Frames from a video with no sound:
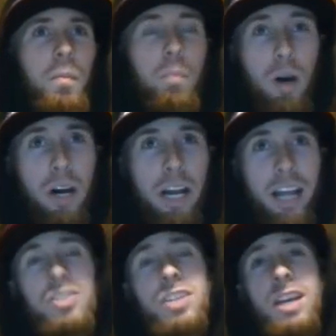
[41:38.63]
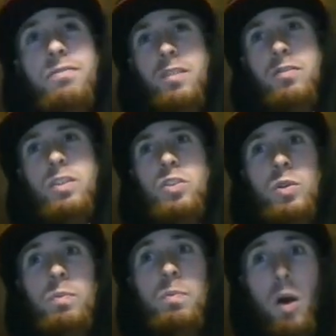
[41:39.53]
But I say
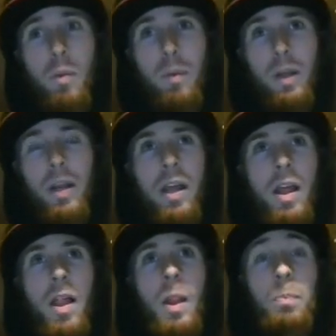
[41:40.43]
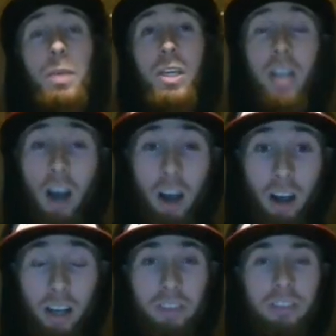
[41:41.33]
52 Bowman
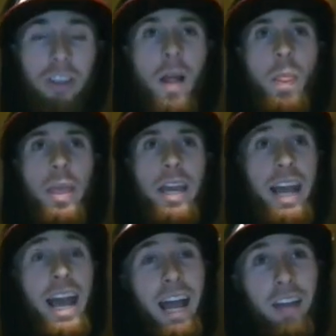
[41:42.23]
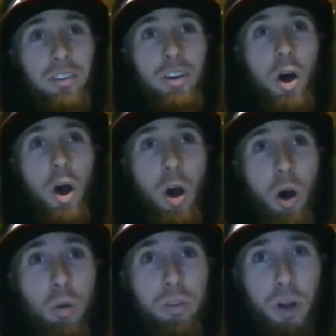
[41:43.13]
because it has an
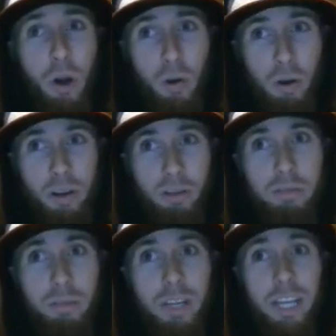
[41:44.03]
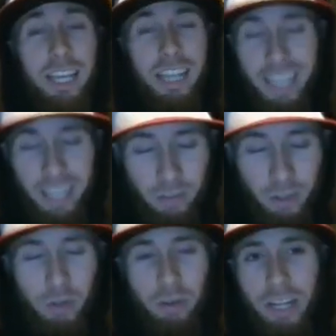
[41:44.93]
alternative in the
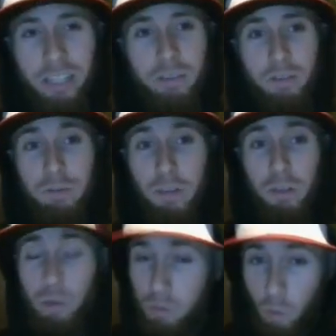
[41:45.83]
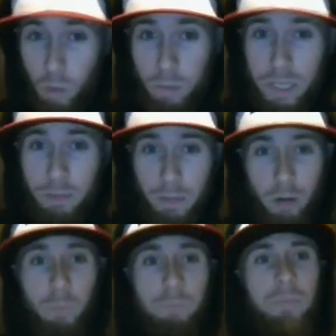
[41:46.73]
year 1952 for Mickey
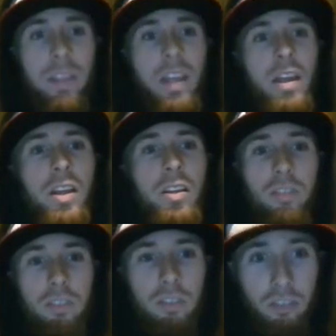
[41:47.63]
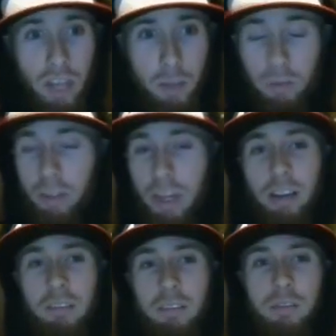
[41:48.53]
Mantle. Same
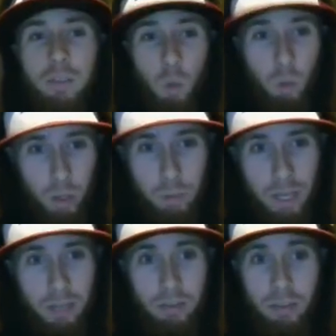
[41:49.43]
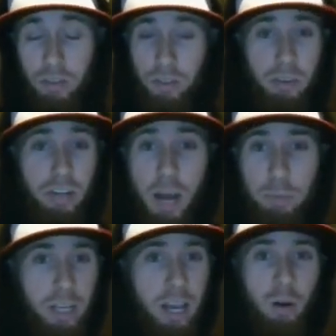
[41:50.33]
thing for Willie Mays, because their
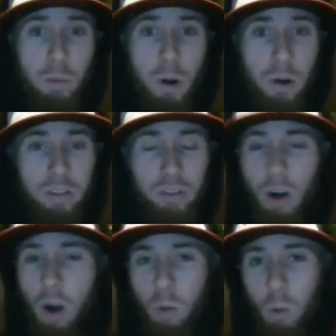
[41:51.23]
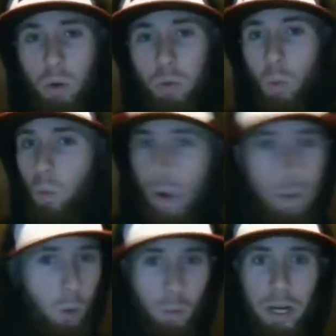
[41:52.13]
Topps counterparts are worth way
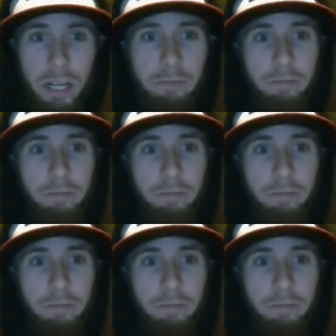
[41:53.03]
more money.